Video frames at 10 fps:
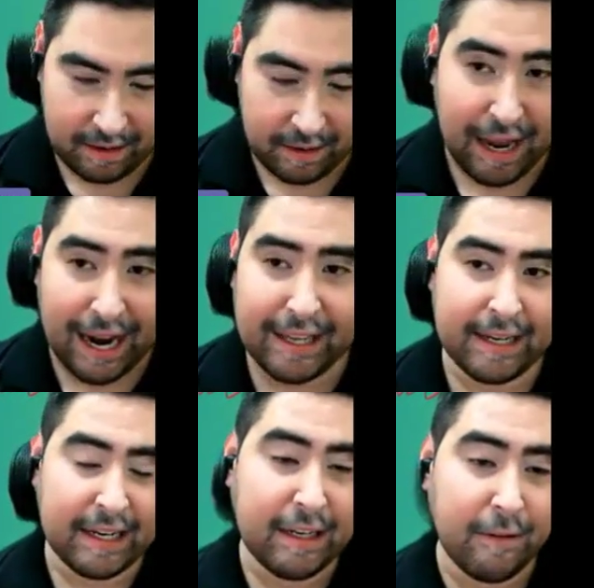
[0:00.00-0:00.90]
it'll
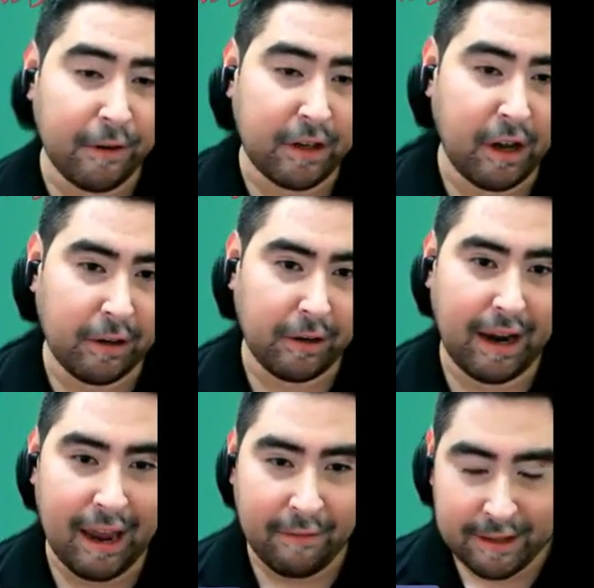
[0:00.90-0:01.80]
highlight in a different
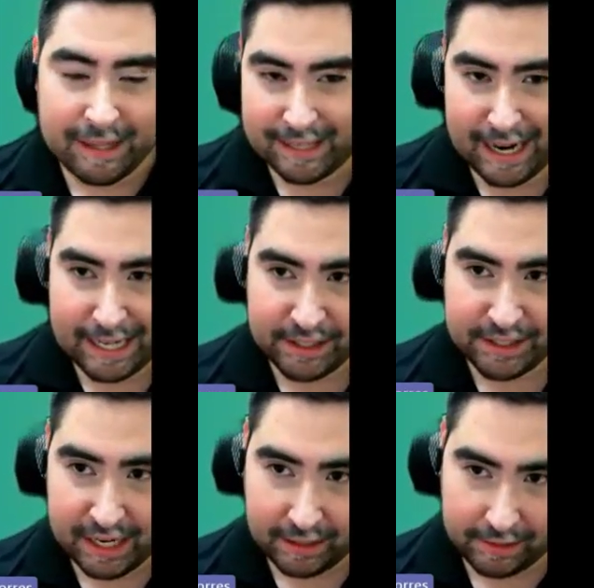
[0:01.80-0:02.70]
color everything that I
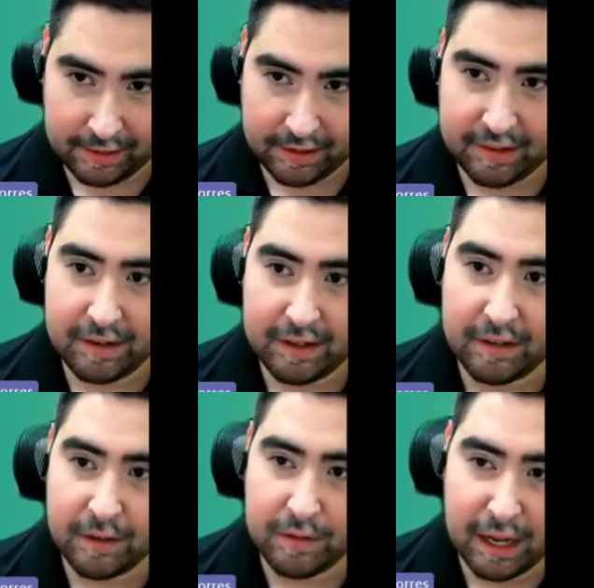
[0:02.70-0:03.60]
just highlighted. So you
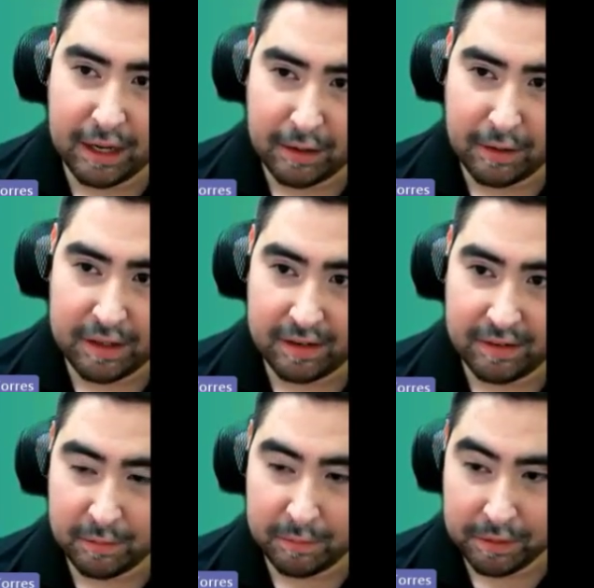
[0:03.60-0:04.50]
could do yellow, you
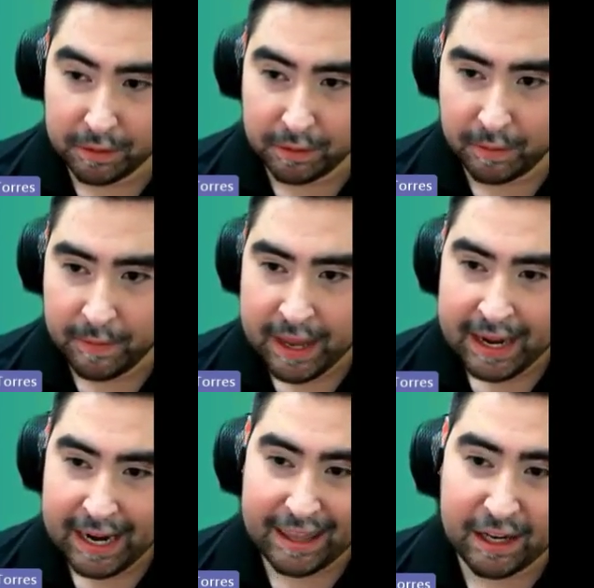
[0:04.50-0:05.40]
could do blue,
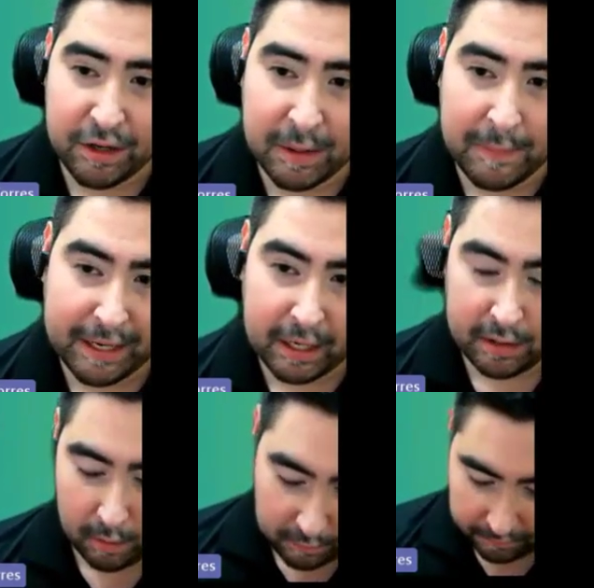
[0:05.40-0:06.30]
and then you can make
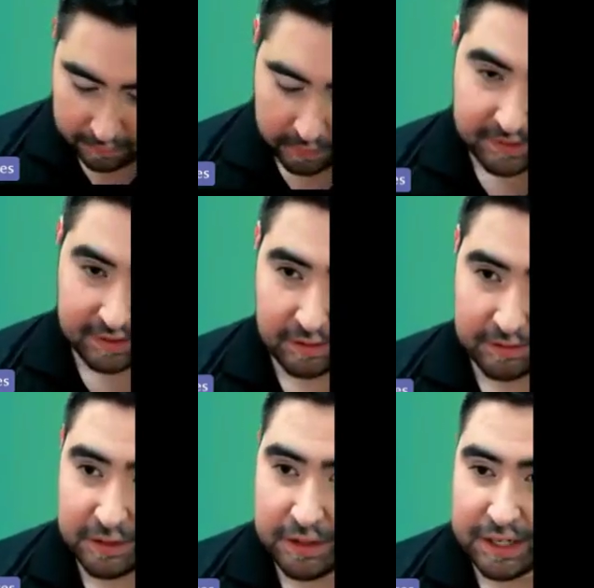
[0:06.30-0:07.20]
a note for
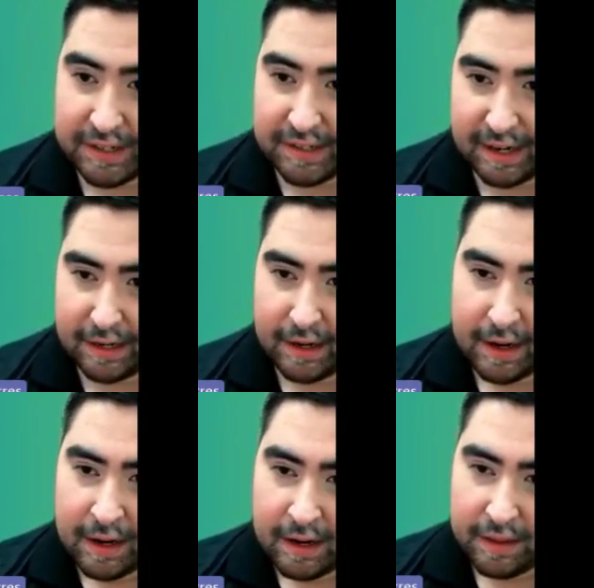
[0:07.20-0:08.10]
yourself. So you could say,
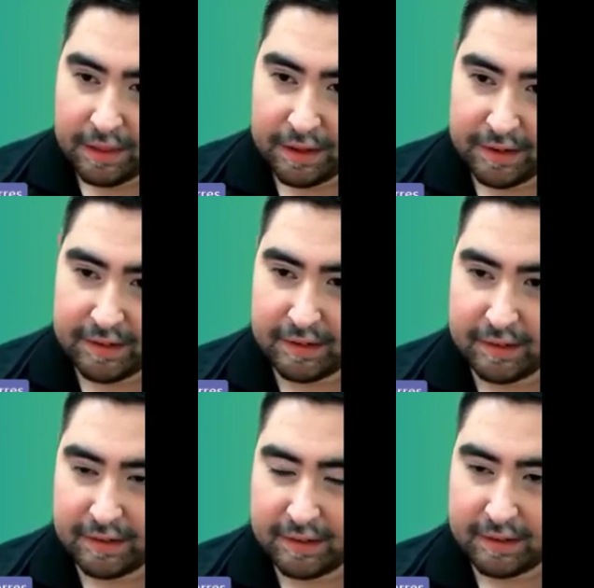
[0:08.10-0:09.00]
this
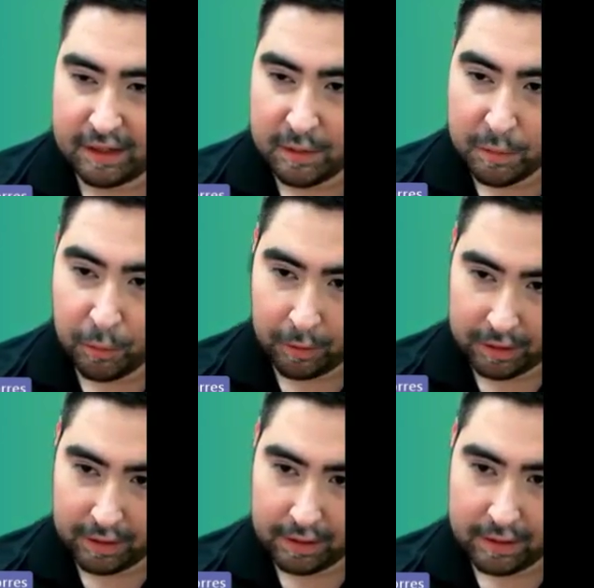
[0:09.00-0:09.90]
is
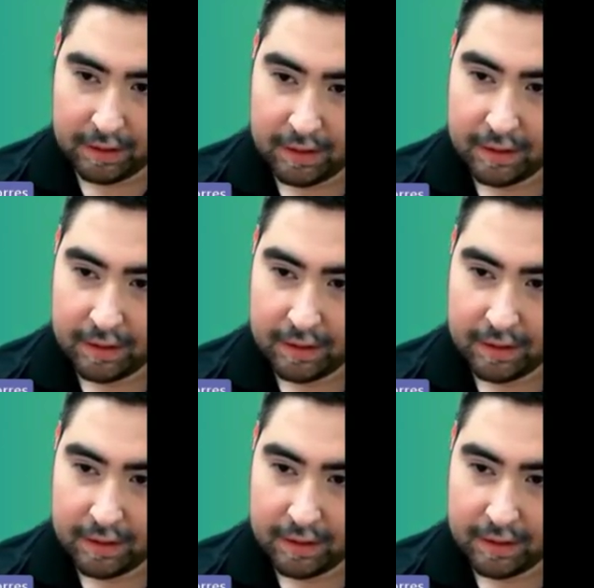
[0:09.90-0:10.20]
important.